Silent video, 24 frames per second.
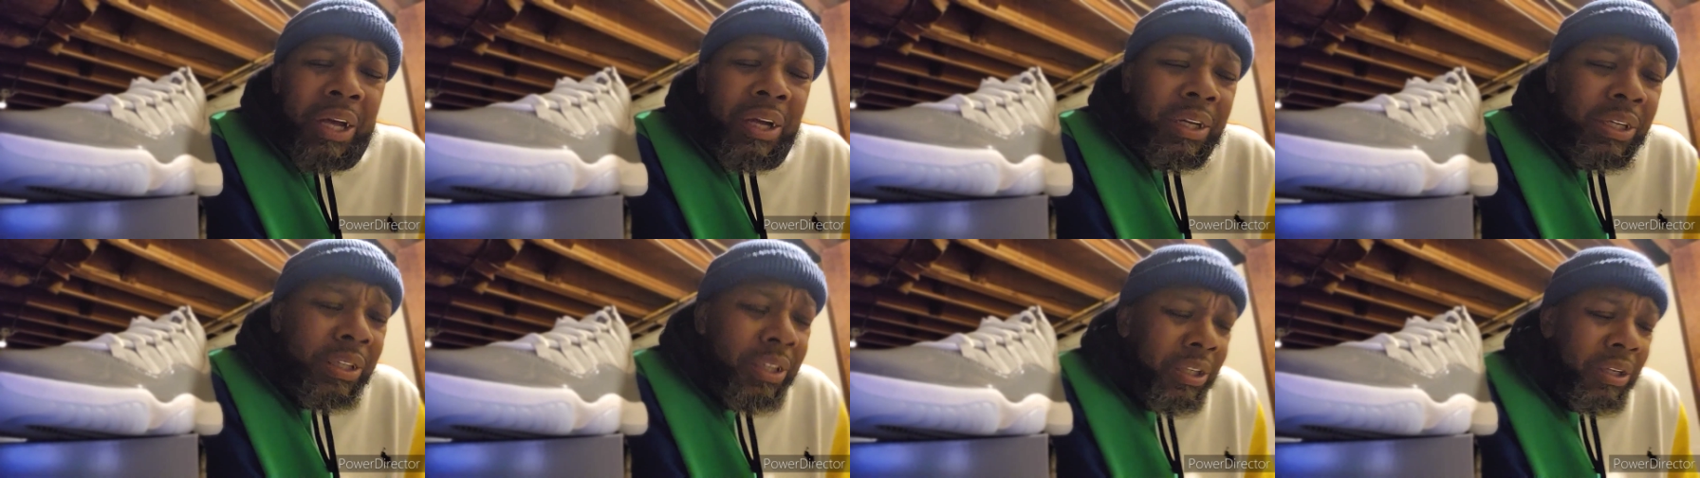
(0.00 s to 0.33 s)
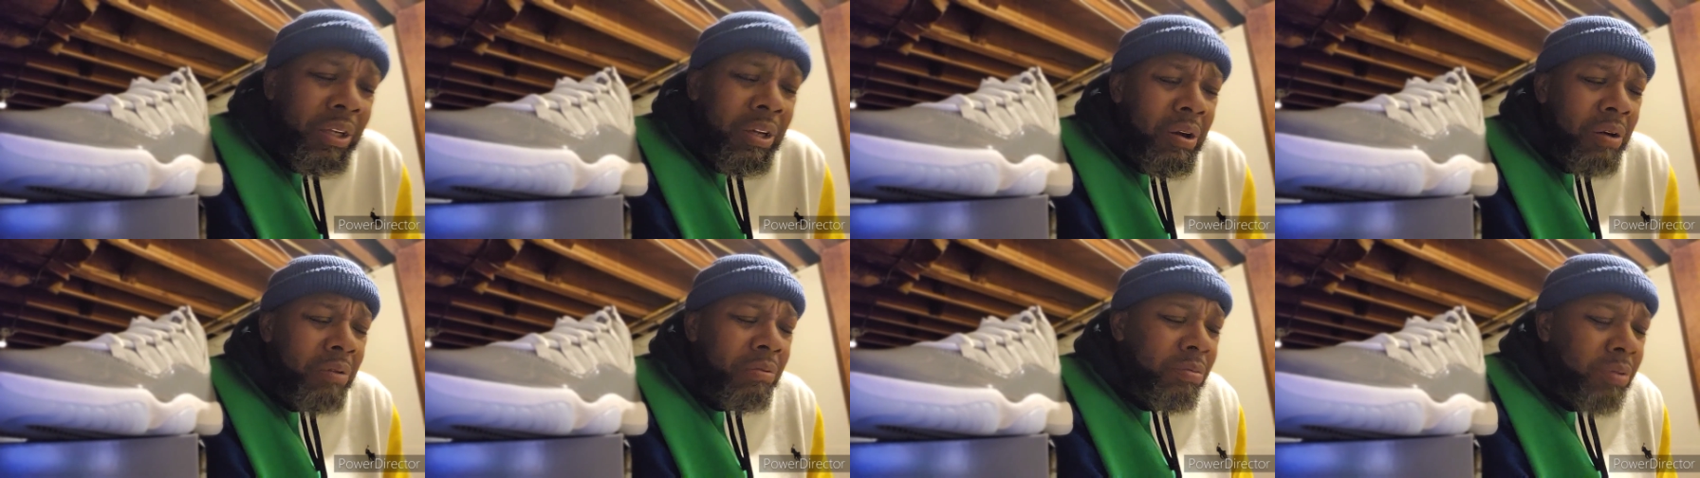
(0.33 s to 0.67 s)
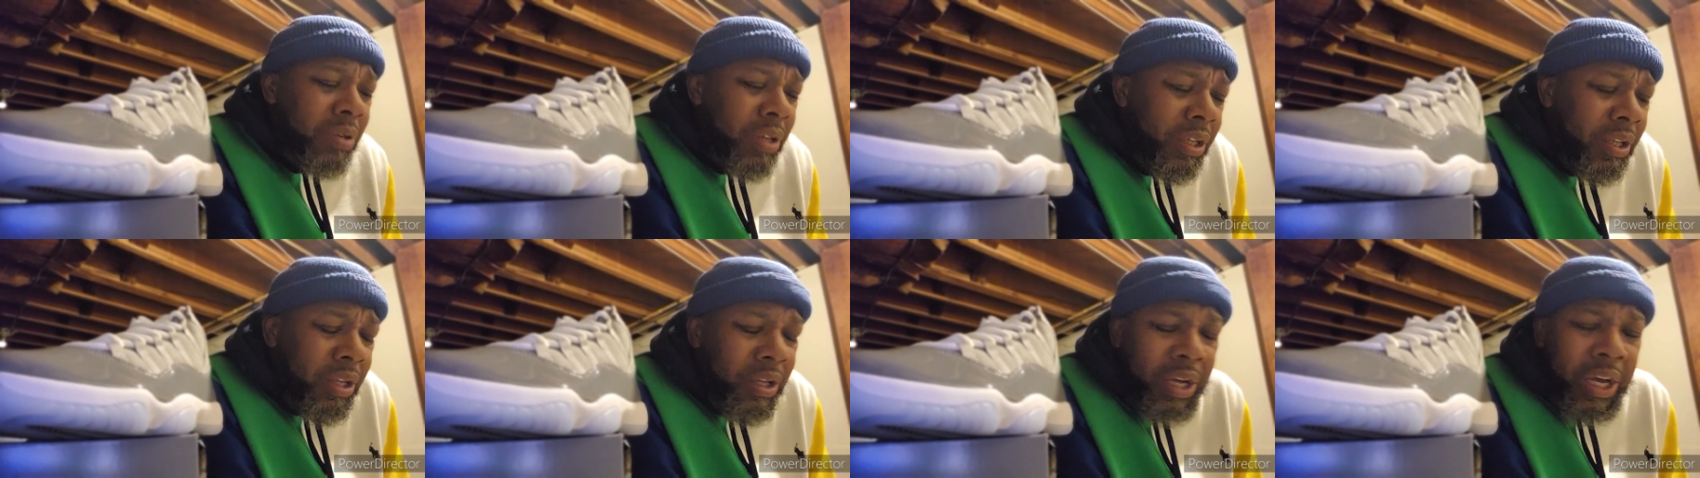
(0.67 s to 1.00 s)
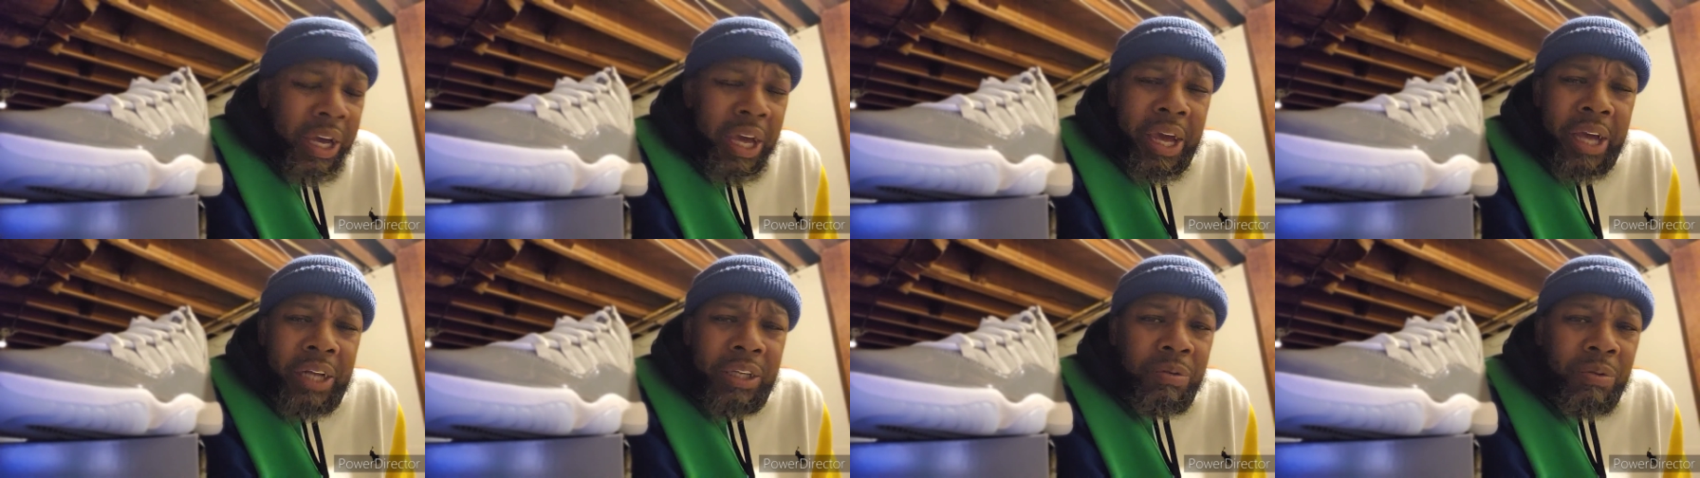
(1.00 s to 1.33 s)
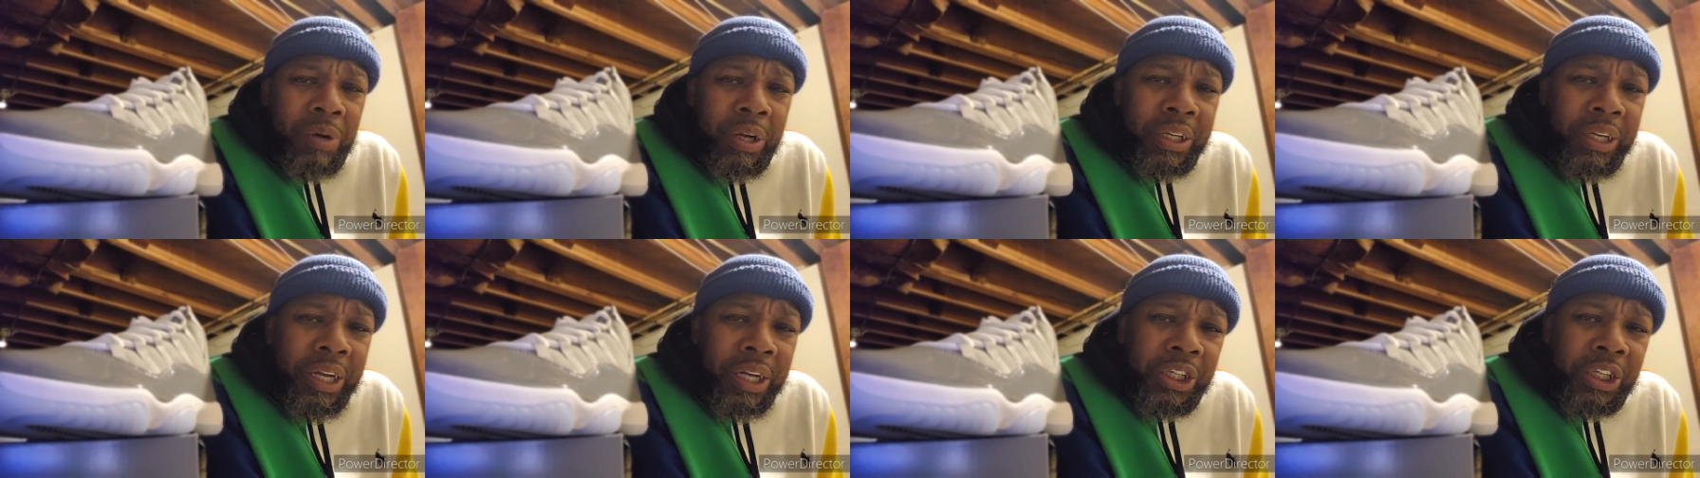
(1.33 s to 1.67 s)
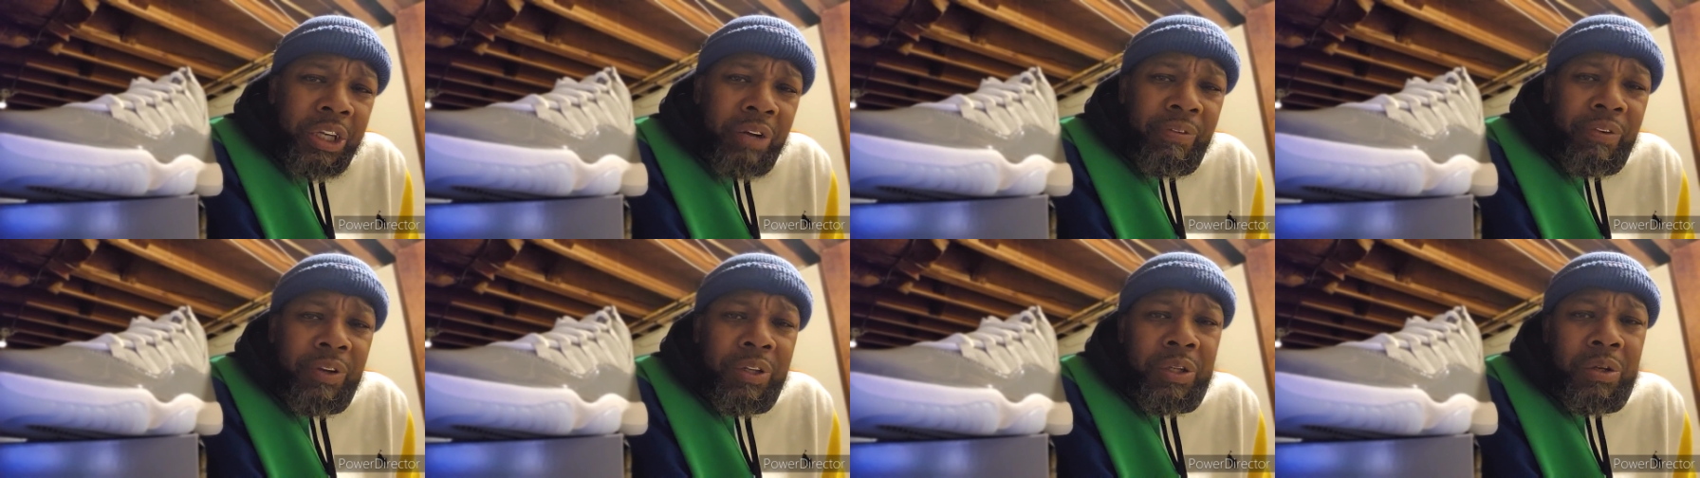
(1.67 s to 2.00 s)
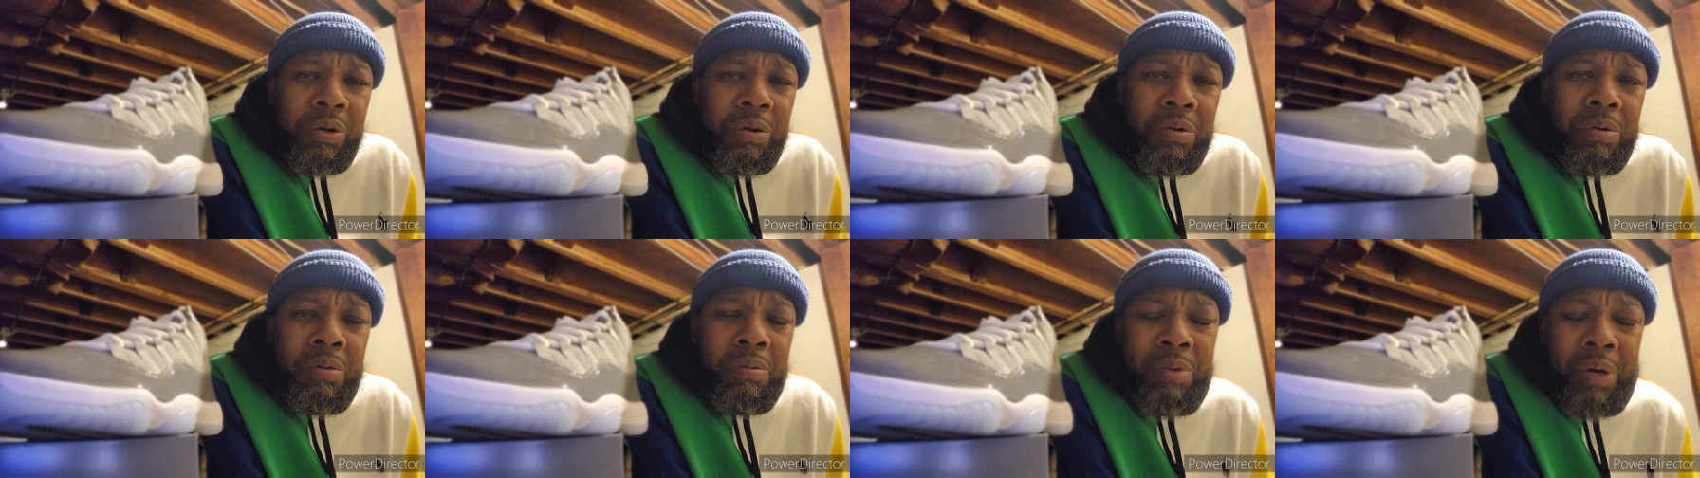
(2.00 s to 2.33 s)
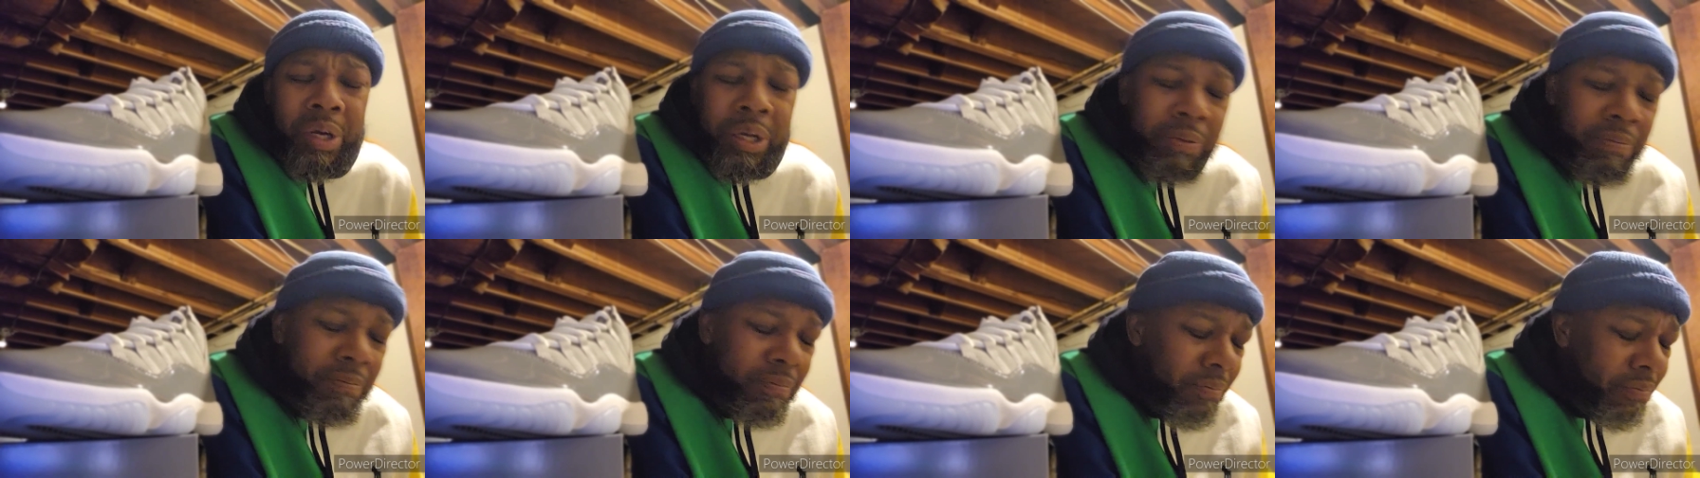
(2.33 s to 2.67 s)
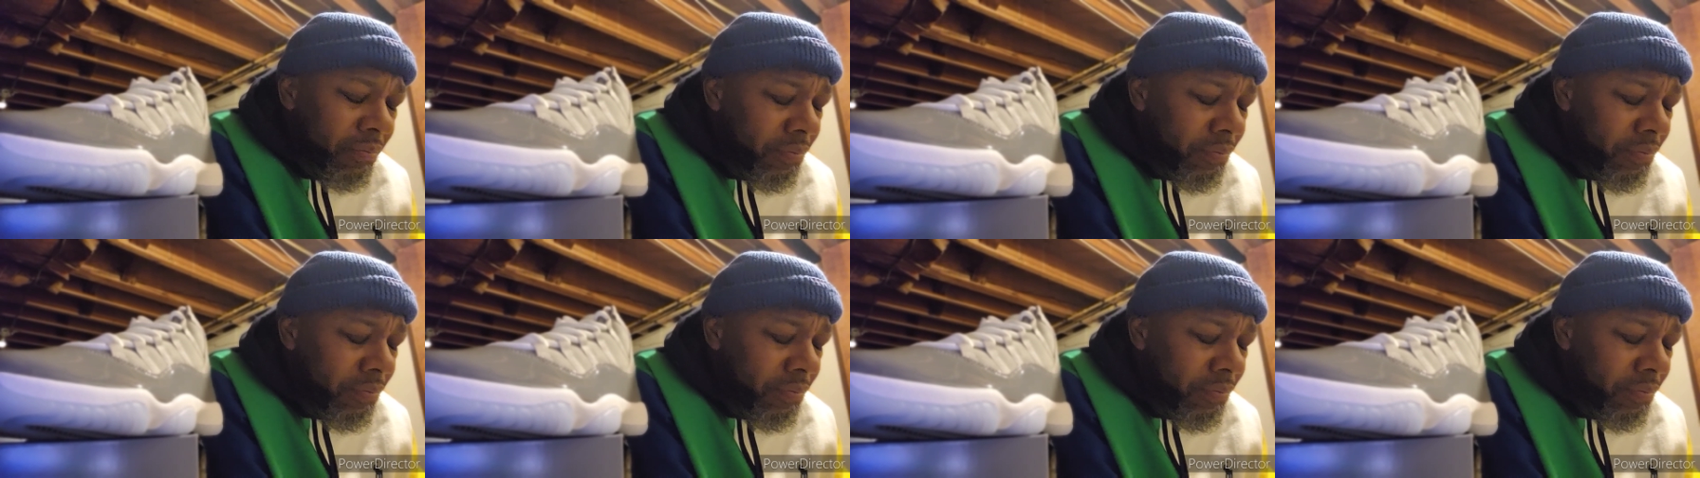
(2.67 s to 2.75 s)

Because, you know, kids want that shit for school, but